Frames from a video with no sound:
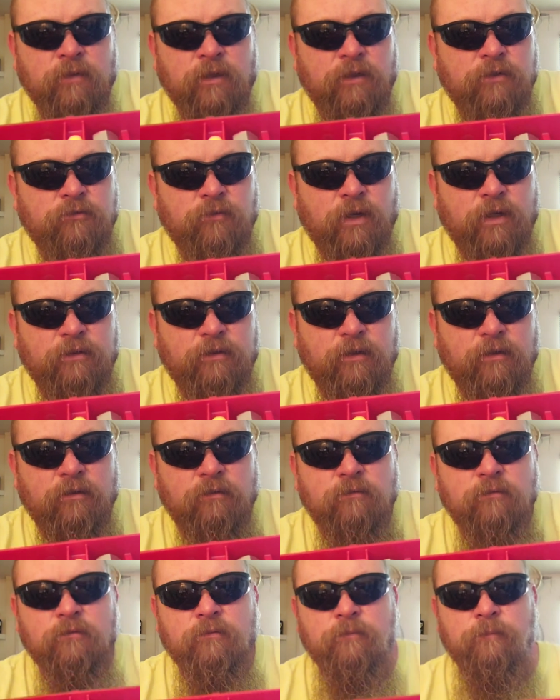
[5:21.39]
It's right
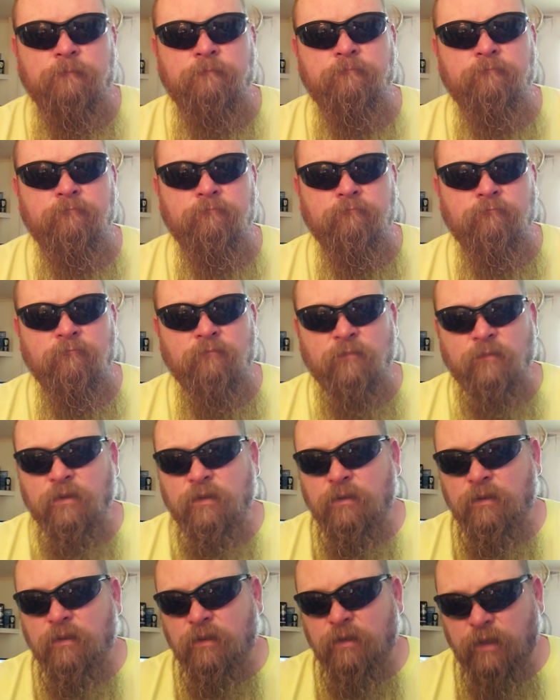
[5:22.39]
there.
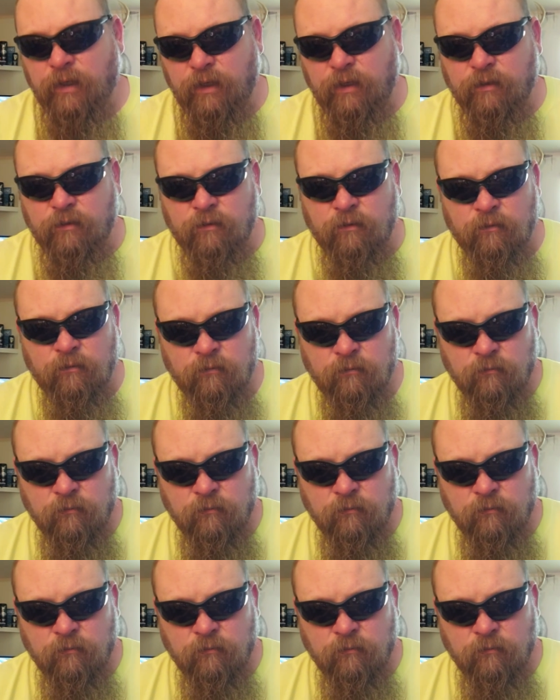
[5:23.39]
And